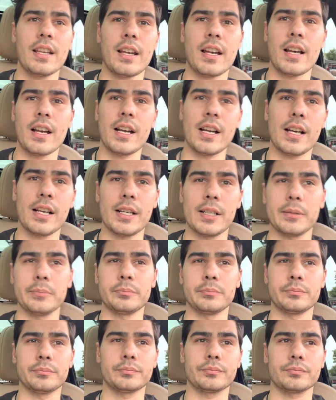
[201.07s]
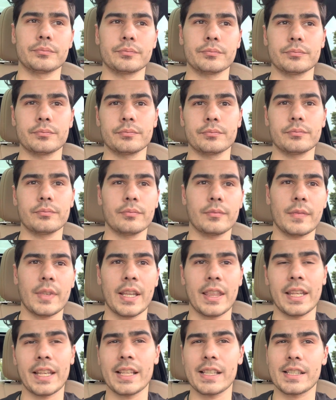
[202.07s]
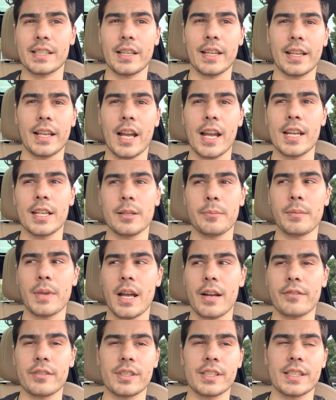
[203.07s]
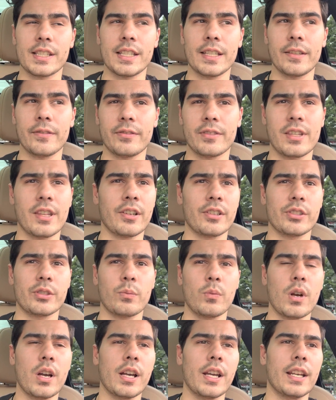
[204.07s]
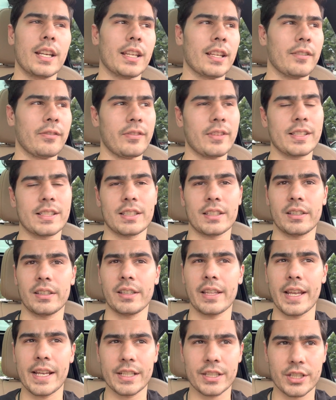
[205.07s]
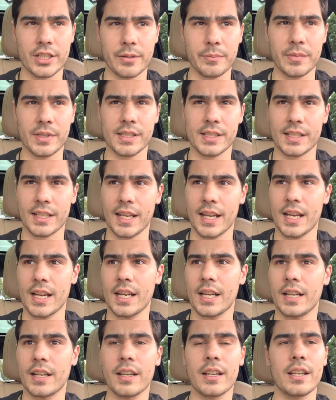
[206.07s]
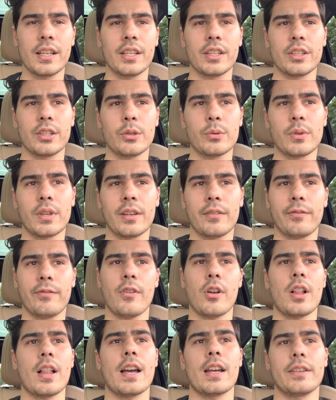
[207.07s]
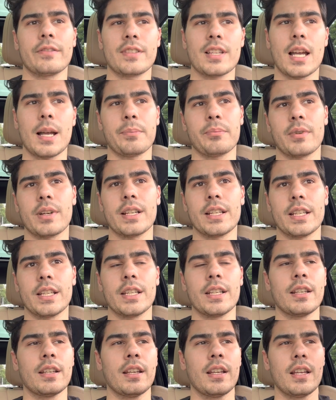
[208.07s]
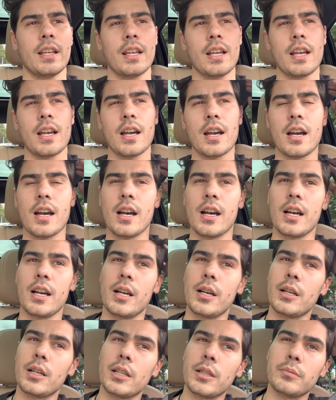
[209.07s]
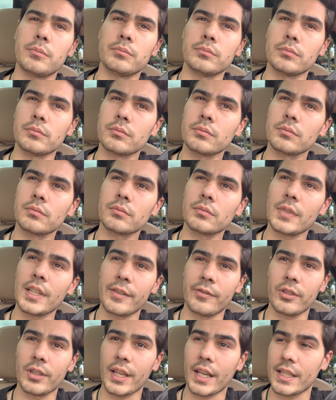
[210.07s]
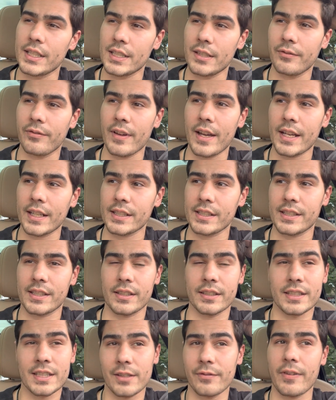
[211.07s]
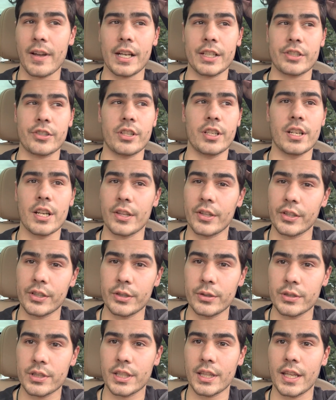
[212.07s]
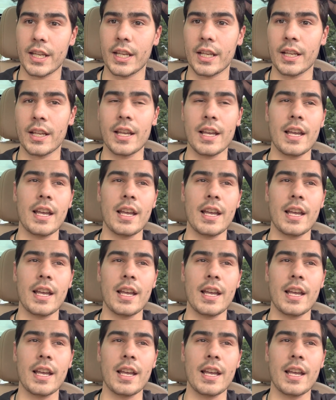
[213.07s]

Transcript: I think it's item not received. There's one. If it's late shipment scan, you can fall out of top rated. If you get defects are another huge thing.